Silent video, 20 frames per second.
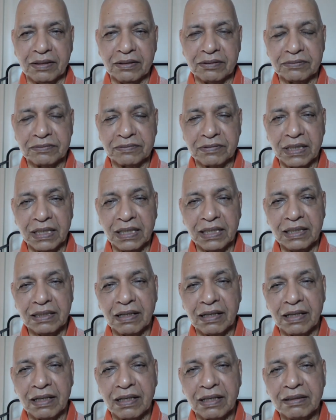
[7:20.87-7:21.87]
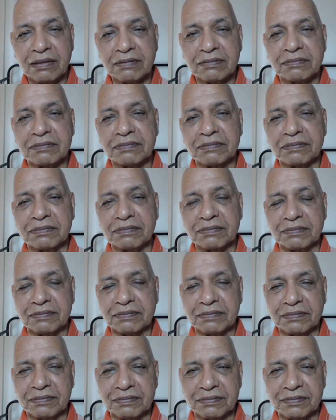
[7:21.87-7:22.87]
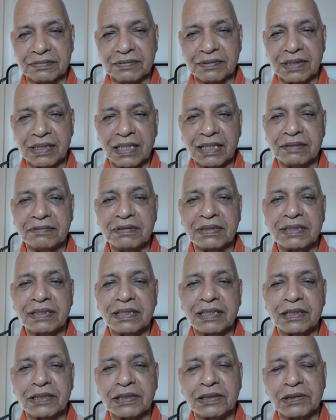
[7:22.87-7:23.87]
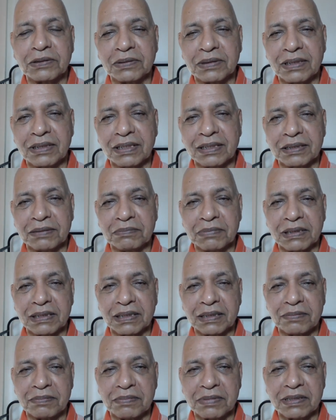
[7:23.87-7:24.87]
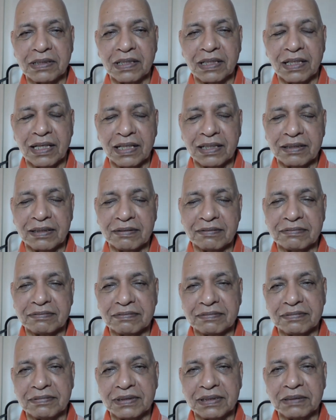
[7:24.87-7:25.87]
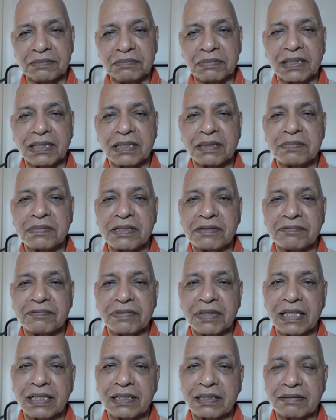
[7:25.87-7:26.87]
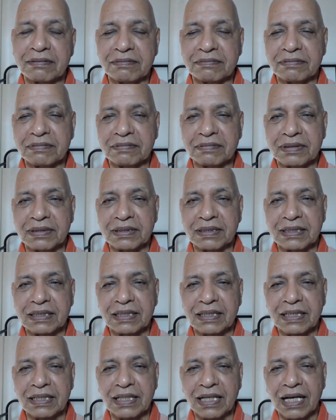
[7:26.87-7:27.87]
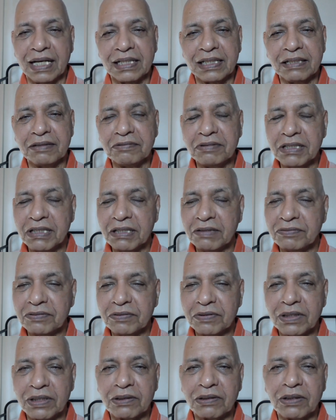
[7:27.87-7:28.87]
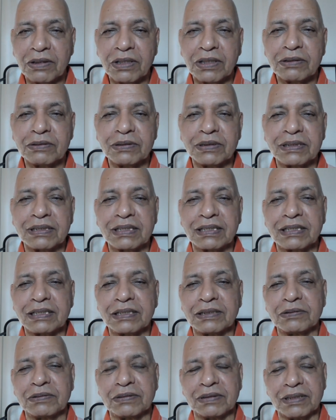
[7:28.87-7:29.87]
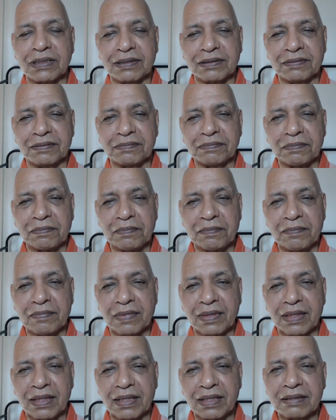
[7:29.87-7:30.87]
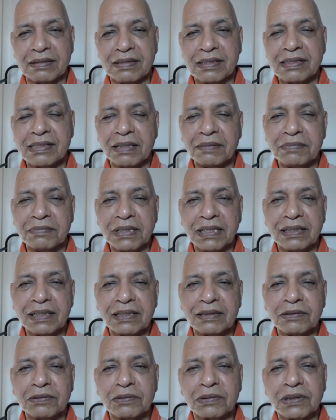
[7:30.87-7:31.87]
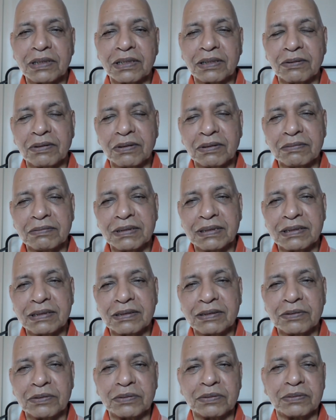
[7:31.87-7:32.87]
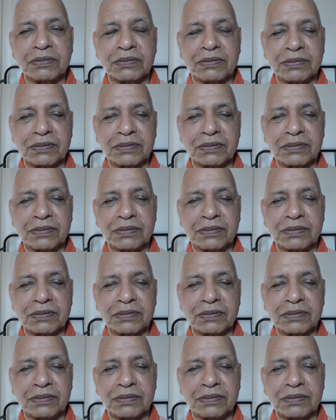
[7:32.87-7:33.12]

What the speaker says: of great love driving the ritual, it becomes alive, it becomes effective. And even if you are not doing a ritual, this is something that you can always do.